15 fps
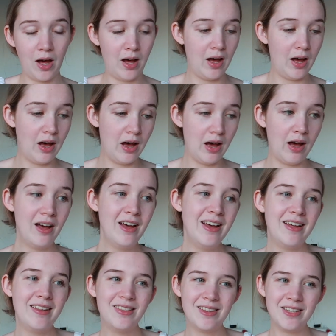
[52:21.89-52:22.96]
uh,
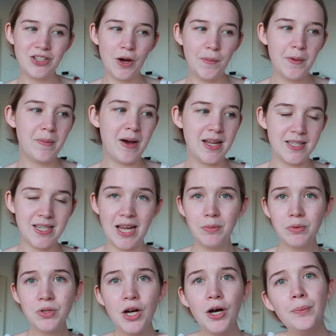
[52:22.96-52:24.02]
the top of my
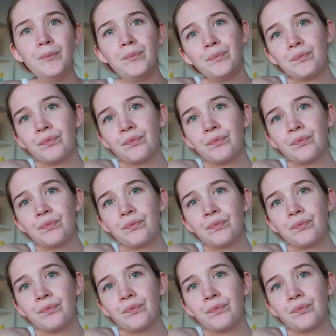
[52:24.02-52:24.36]
tabletop.